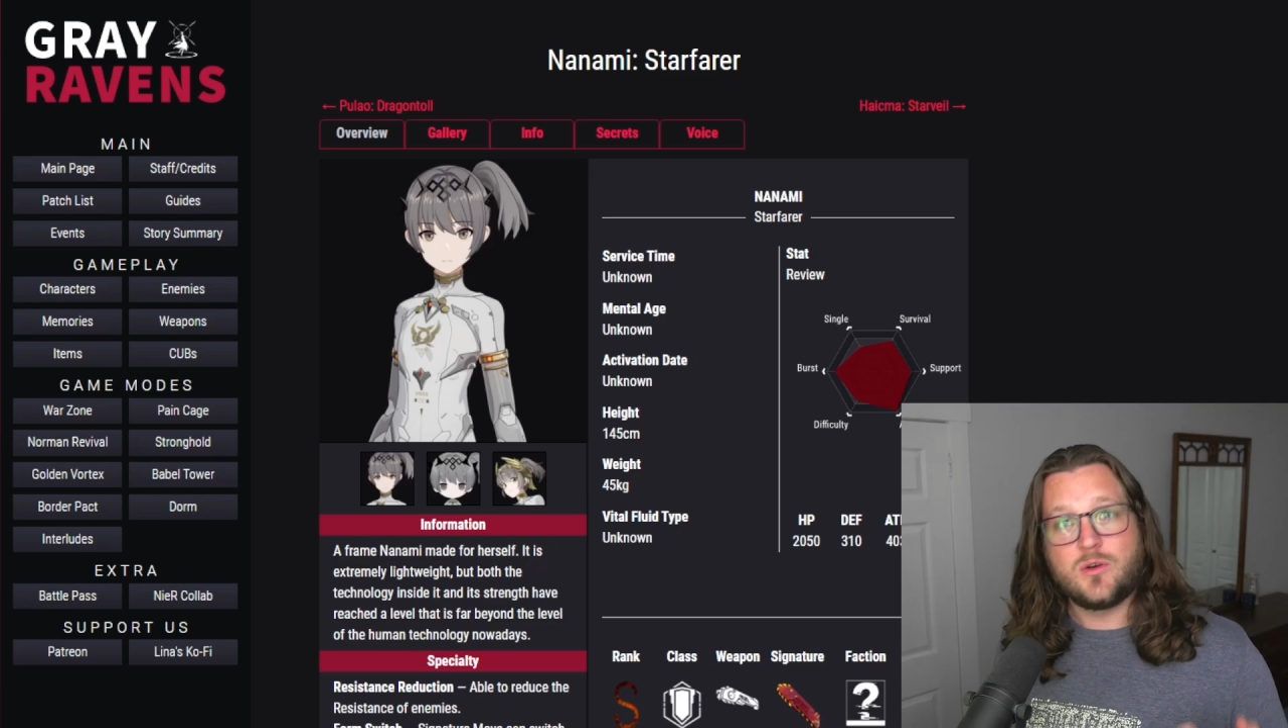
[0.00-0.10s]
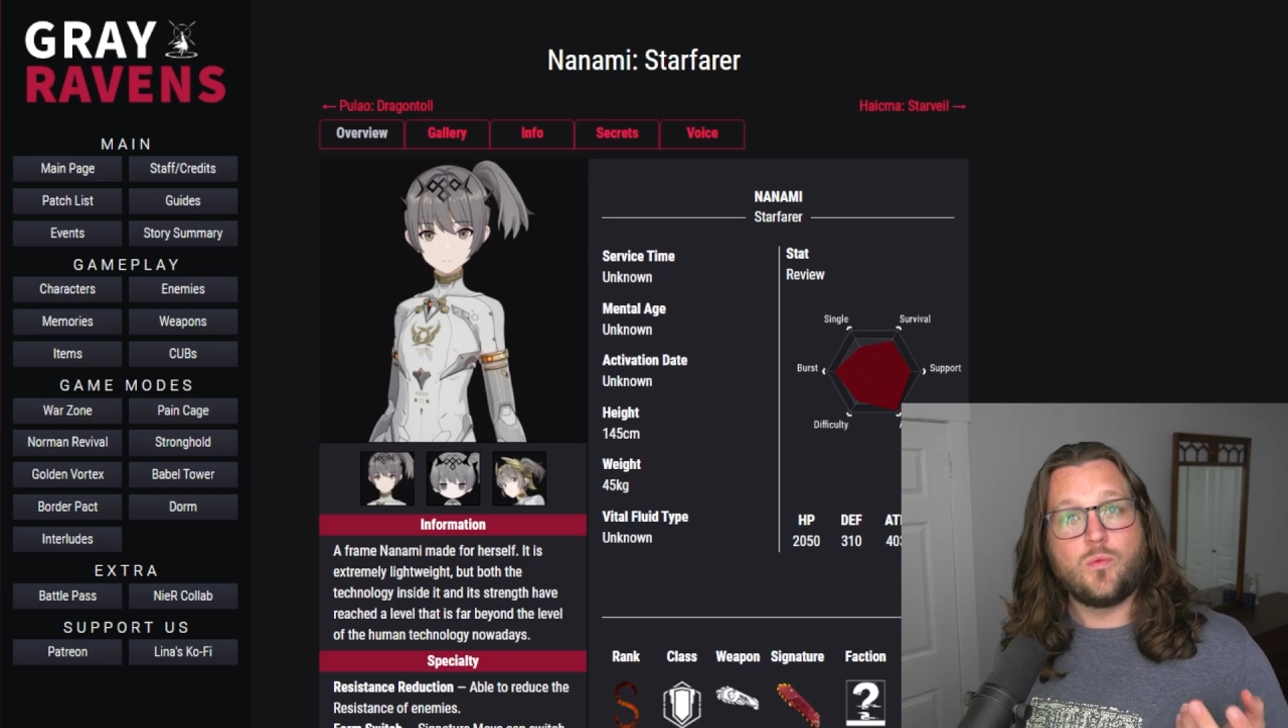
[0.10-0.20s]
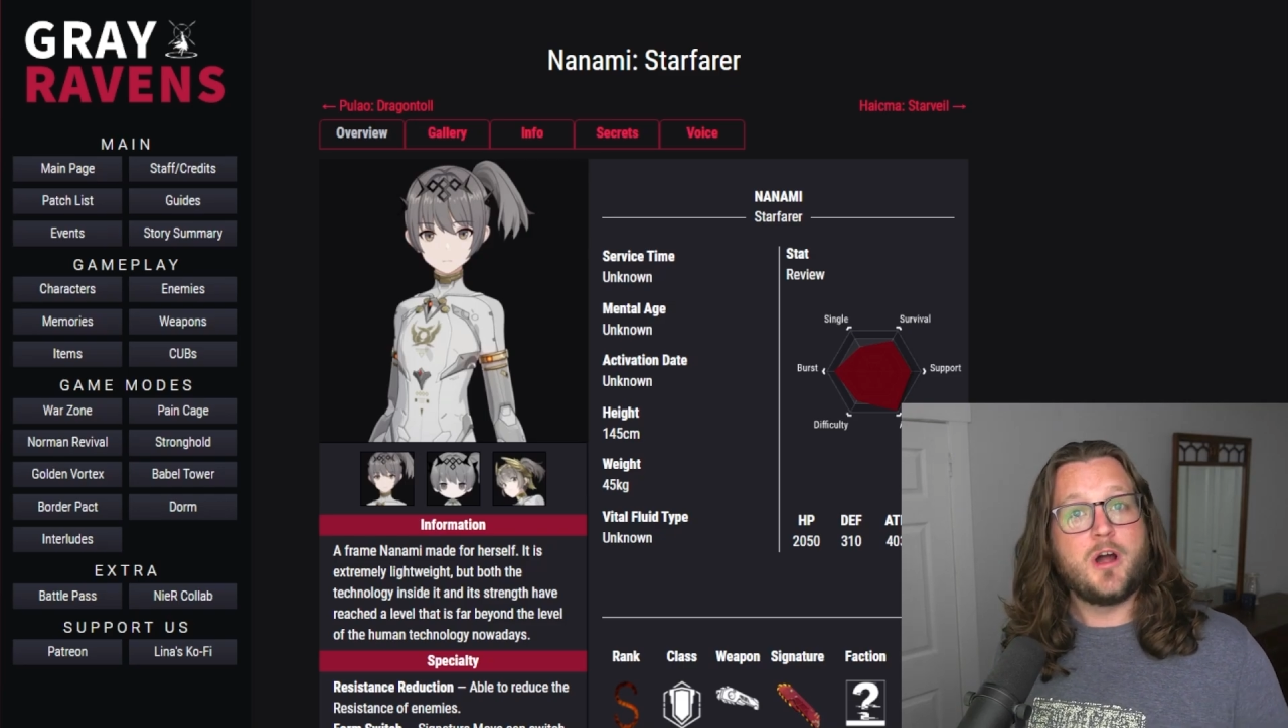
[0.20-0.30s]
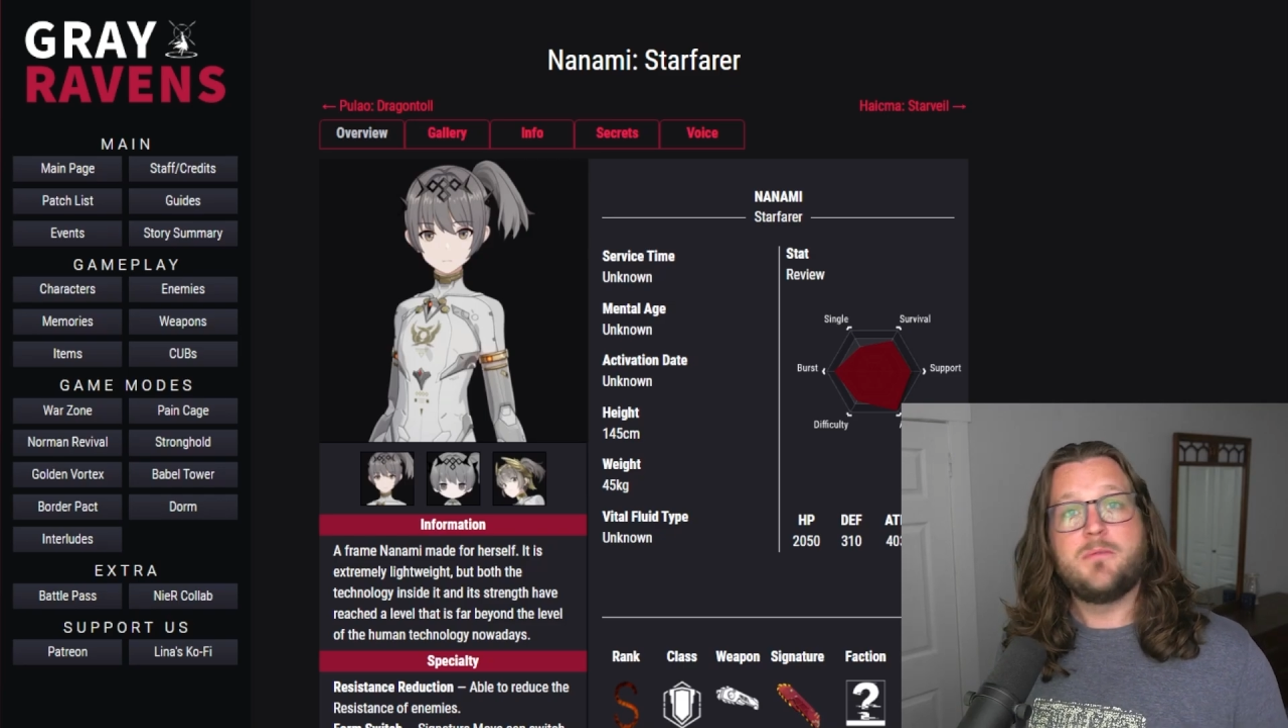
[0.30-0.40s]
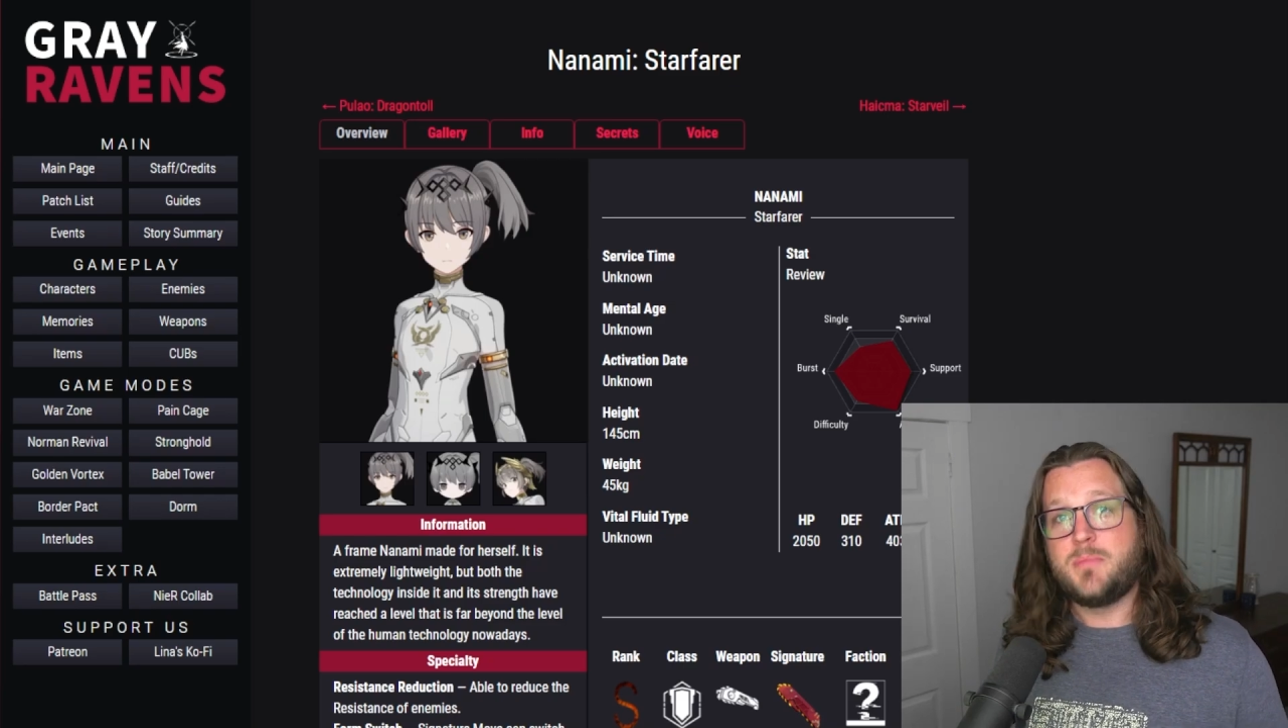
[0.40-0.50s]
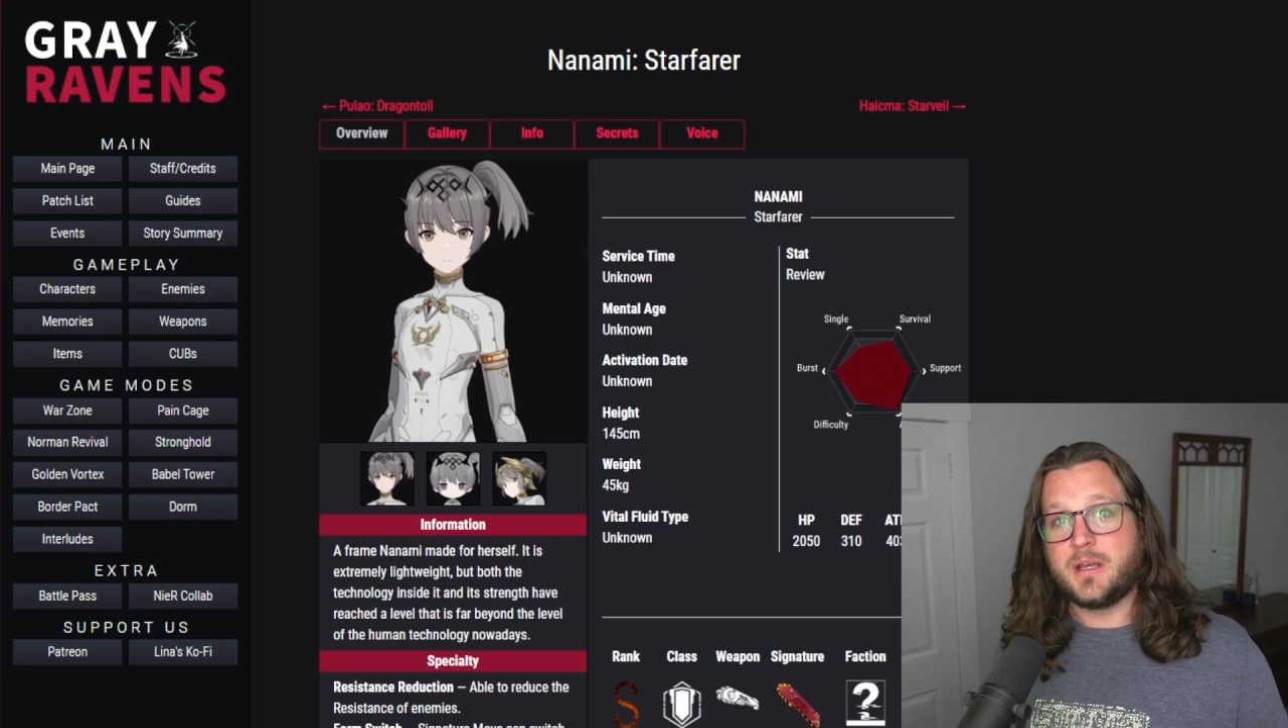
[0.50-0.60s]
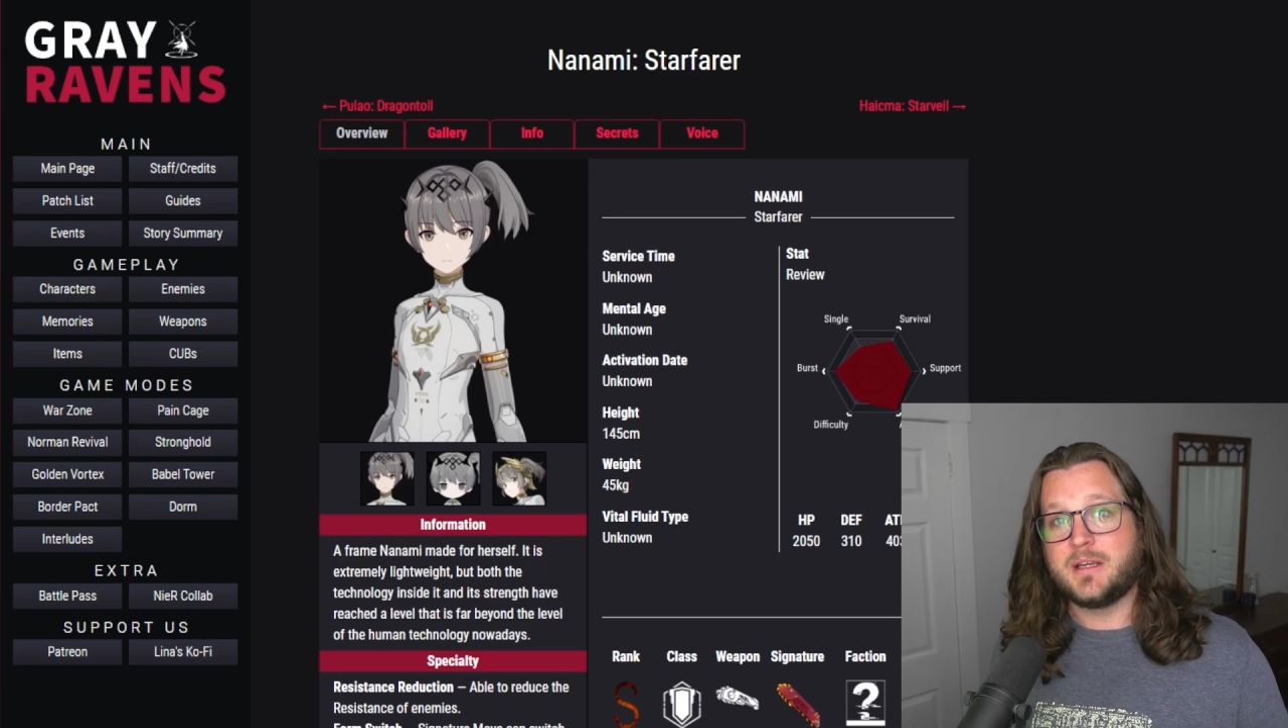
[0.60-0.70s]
one big